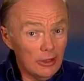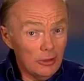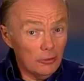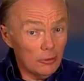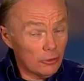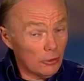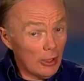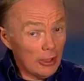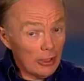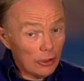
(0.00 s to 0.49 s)
We're
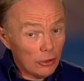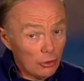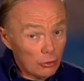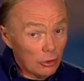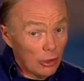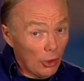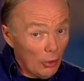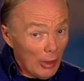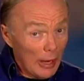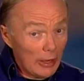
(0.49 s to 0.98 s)
trying to
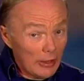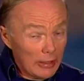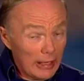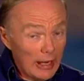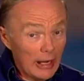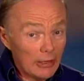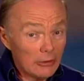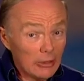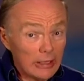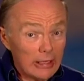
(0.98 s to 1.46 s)
grow our
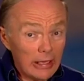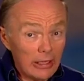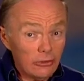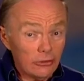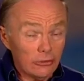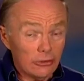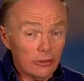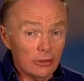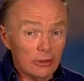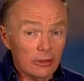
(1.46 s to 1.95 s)

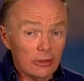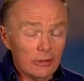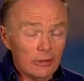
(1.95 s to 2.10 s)
congregation